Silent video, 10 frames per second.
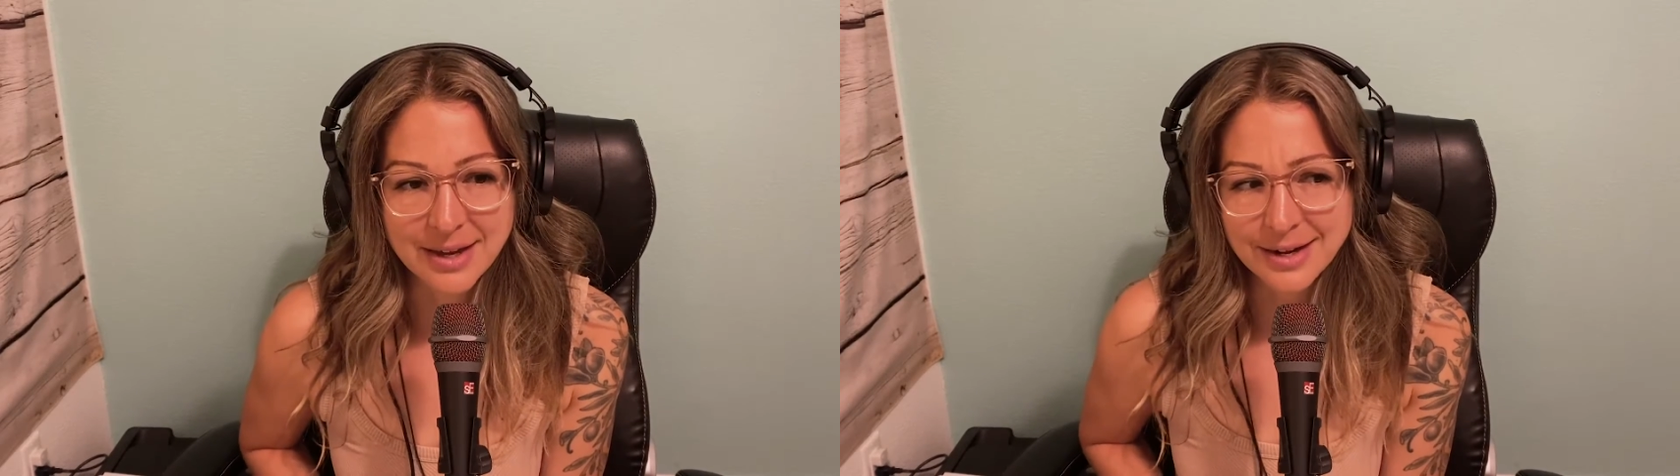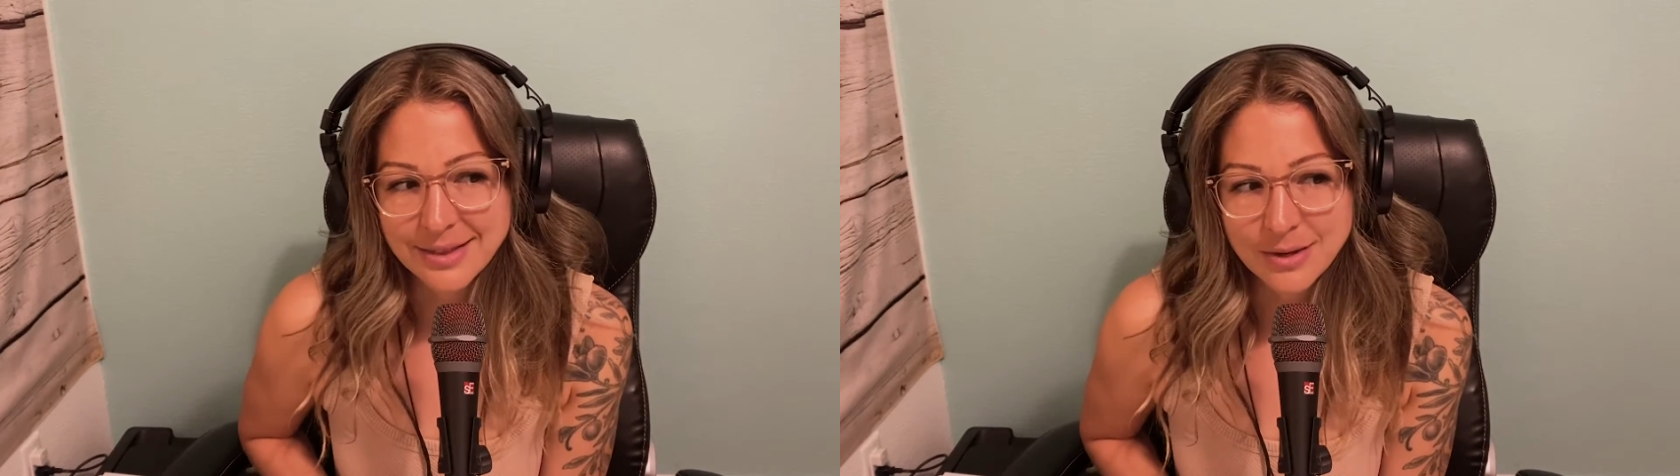
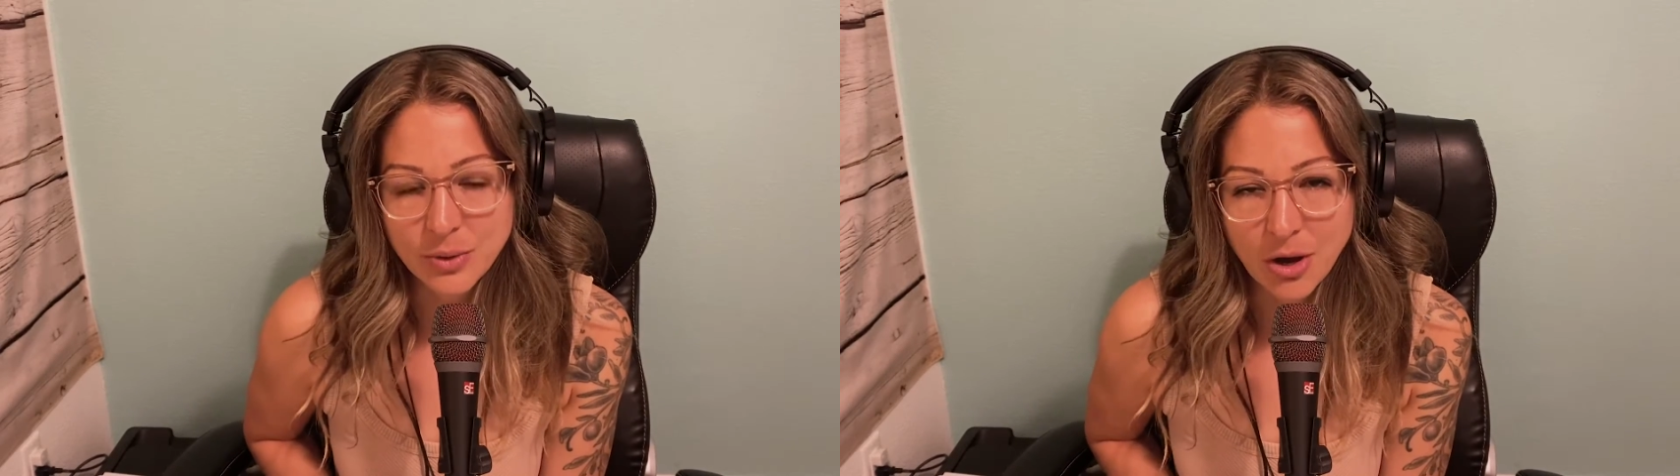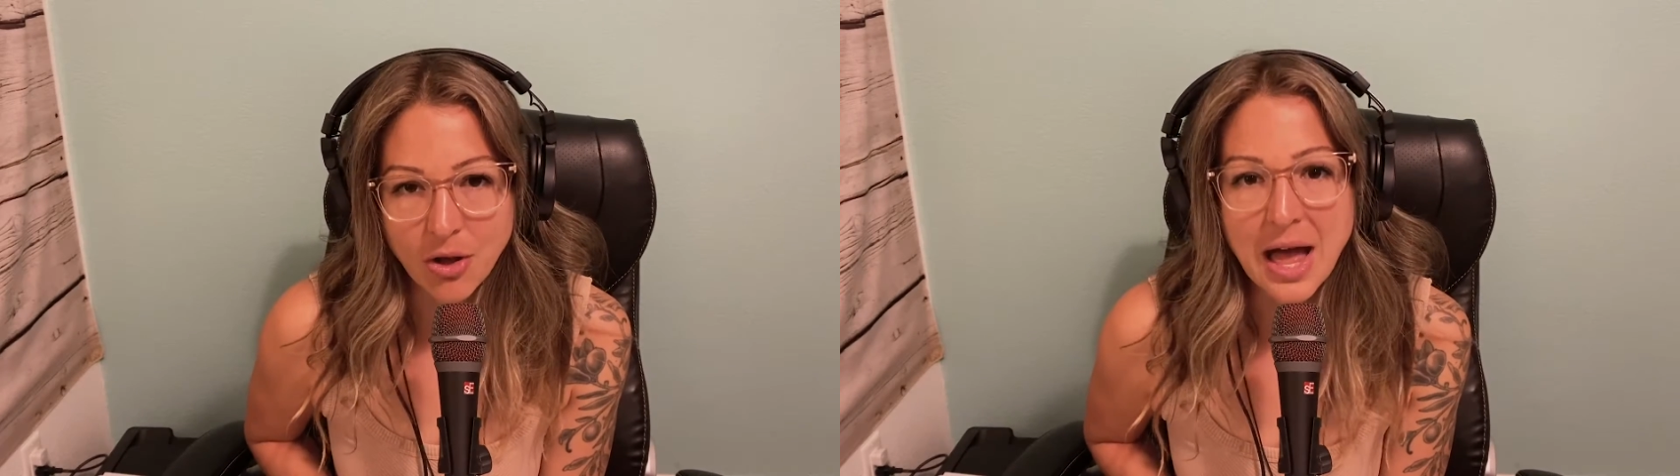And I think
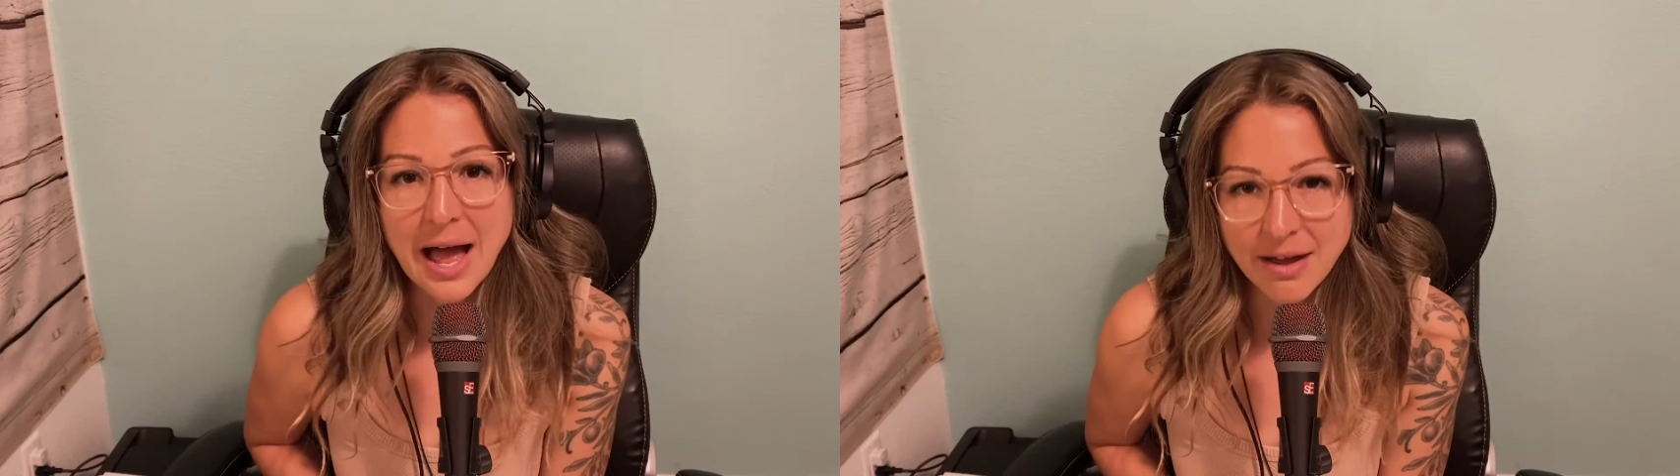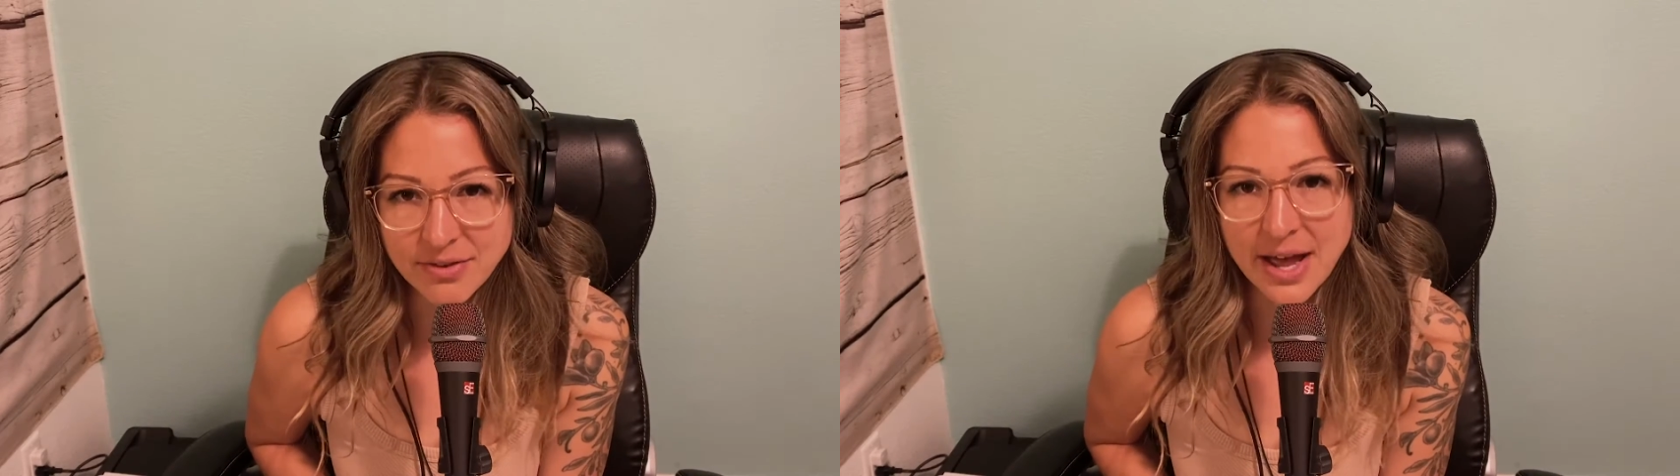we all
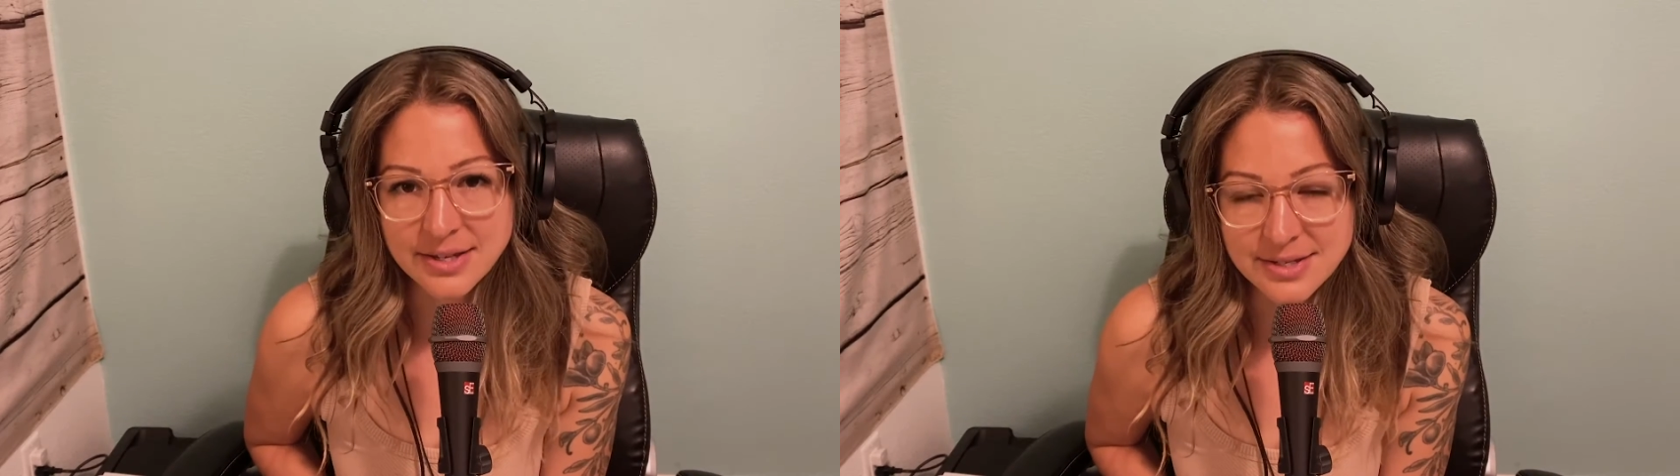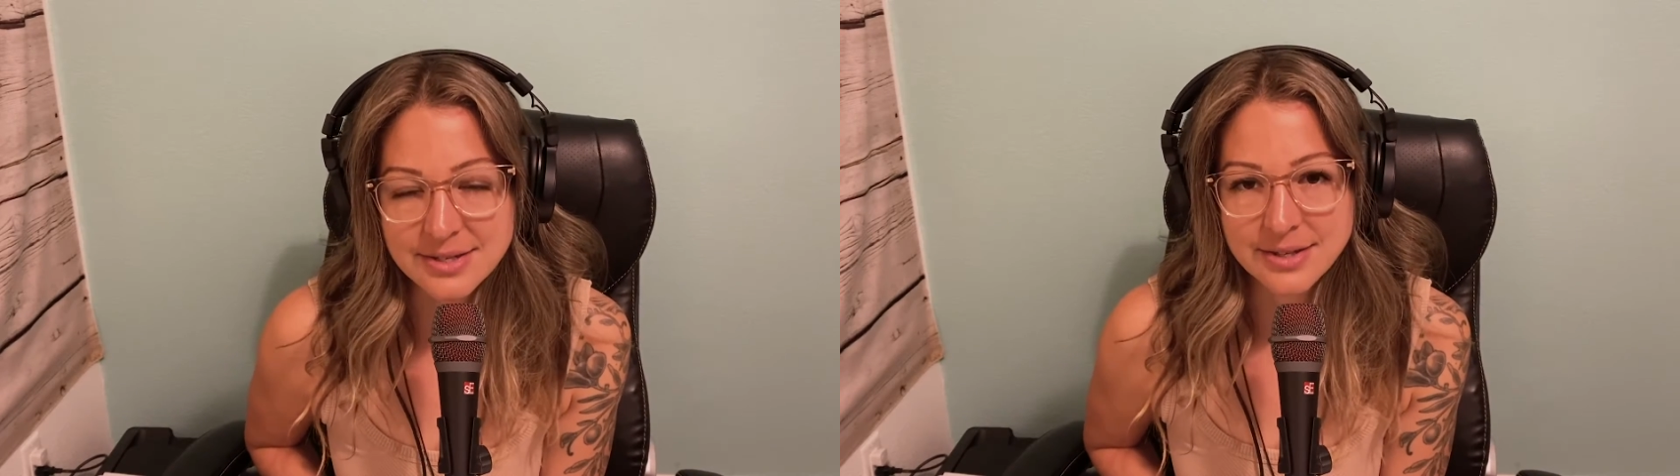have
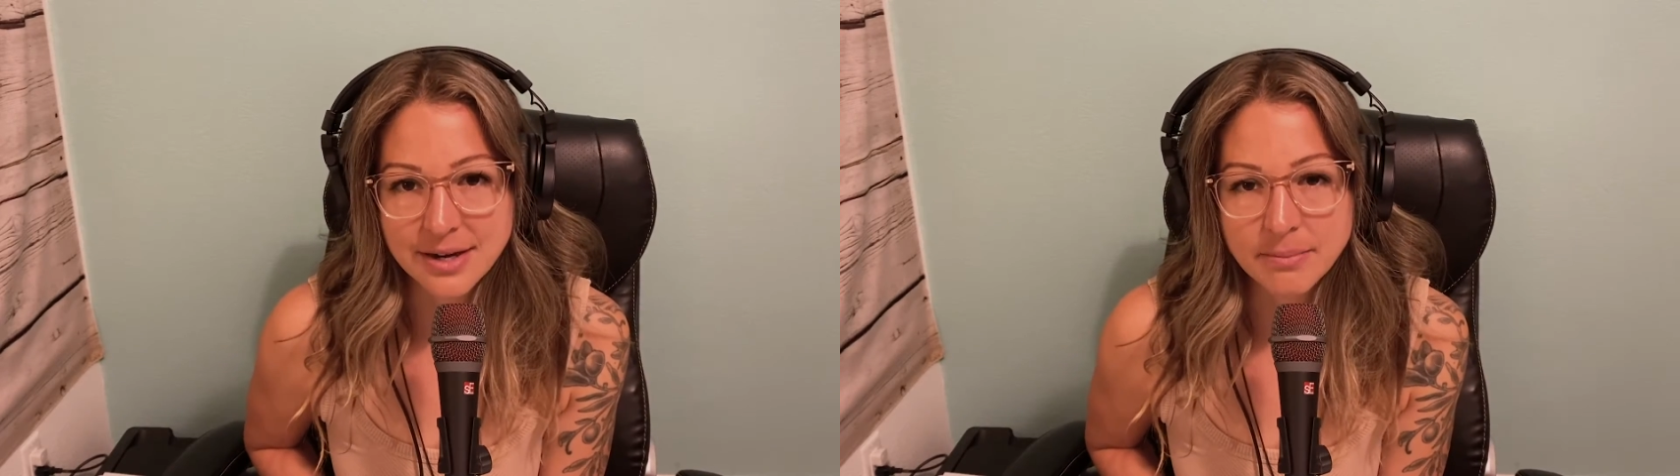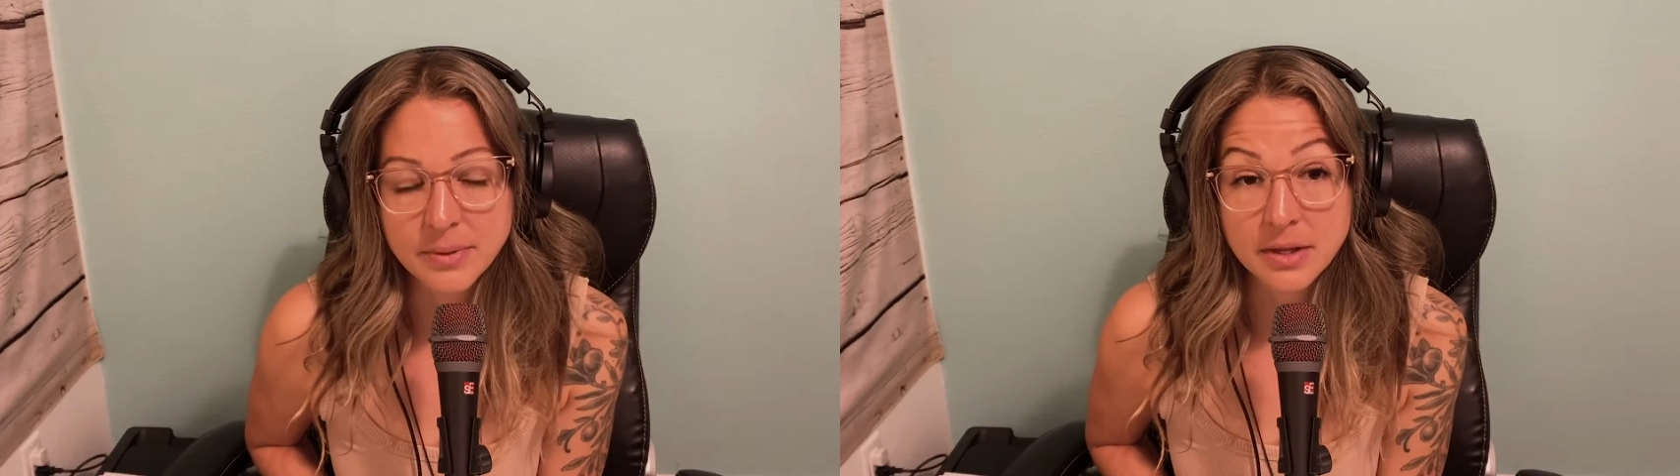access to
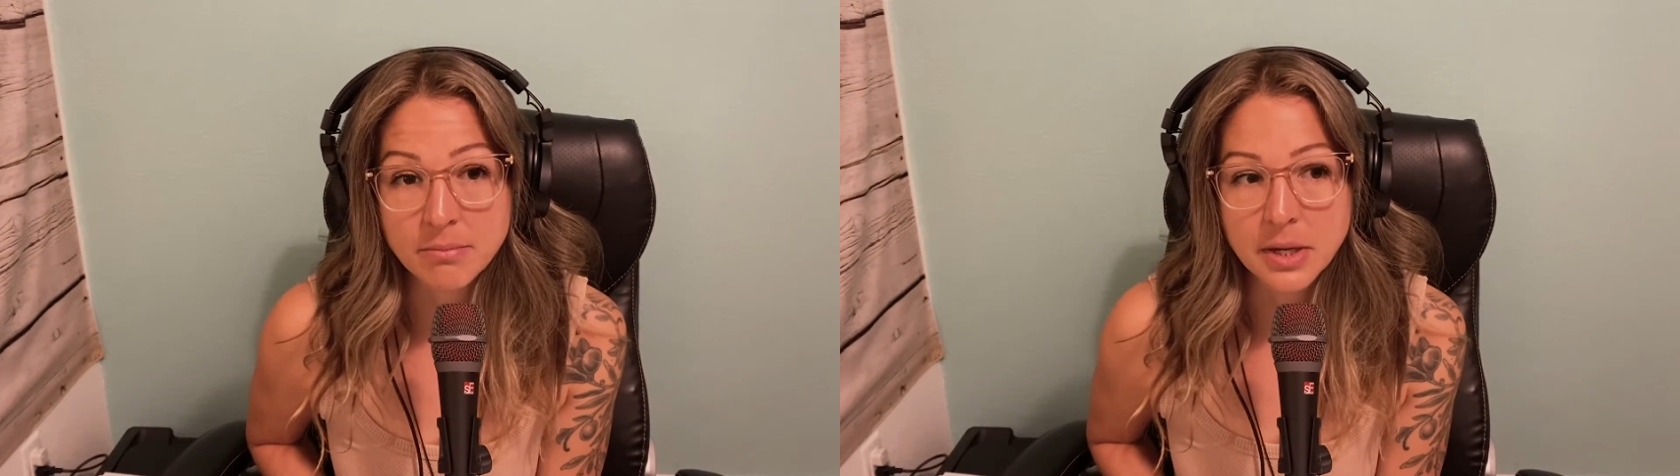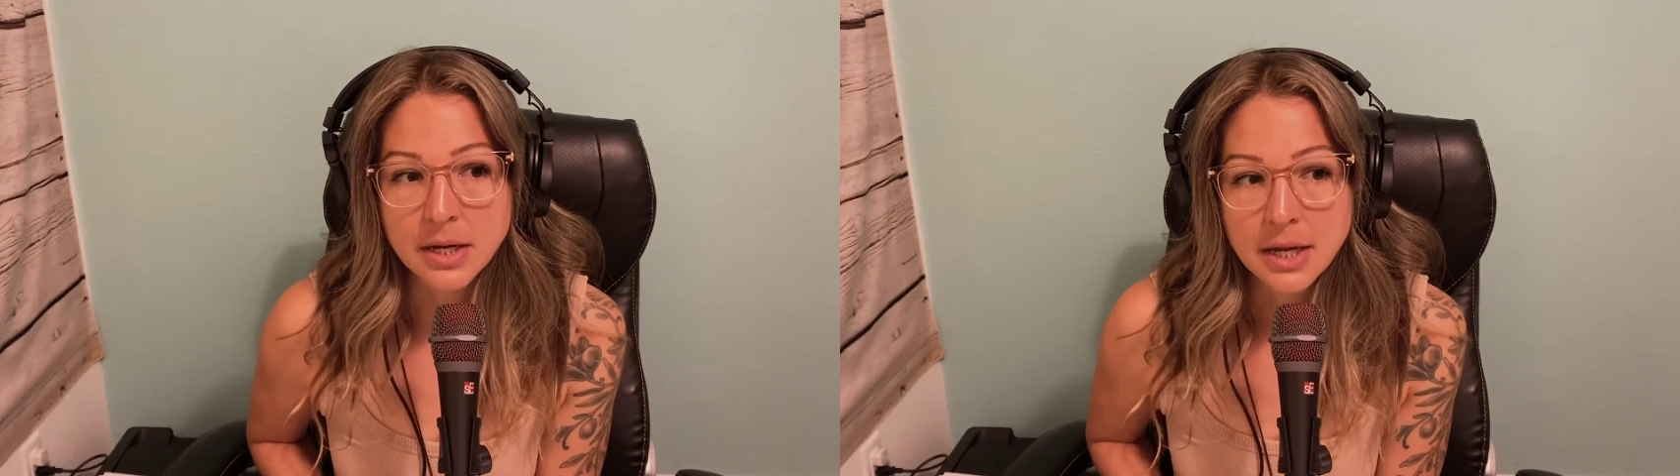that
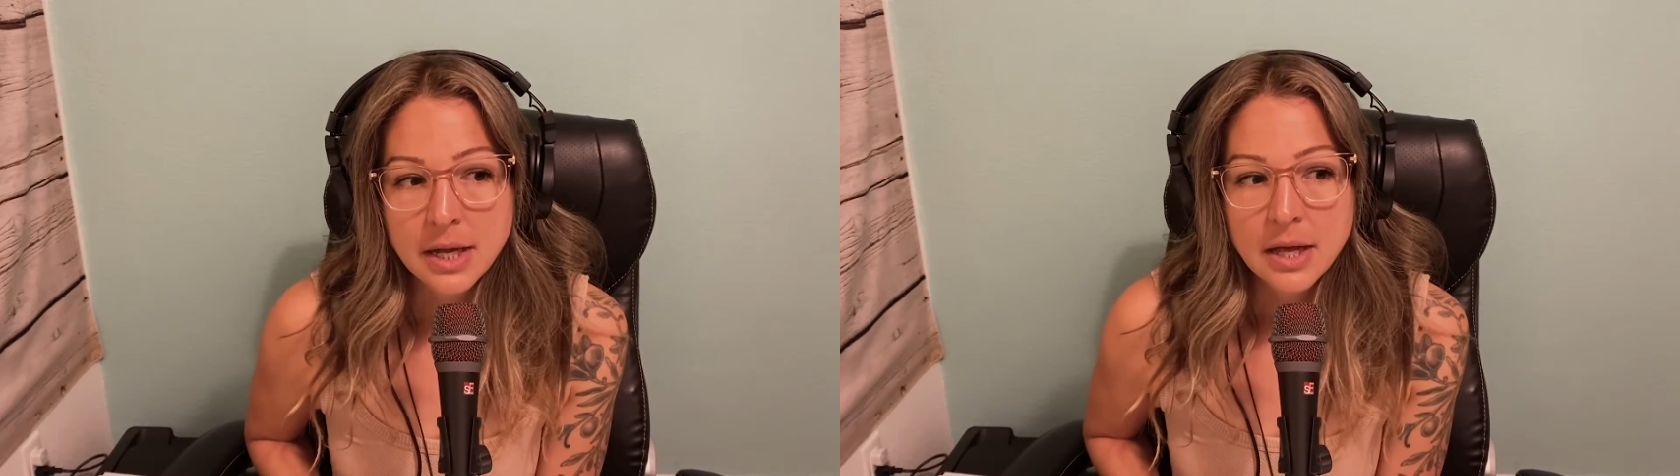empathy. But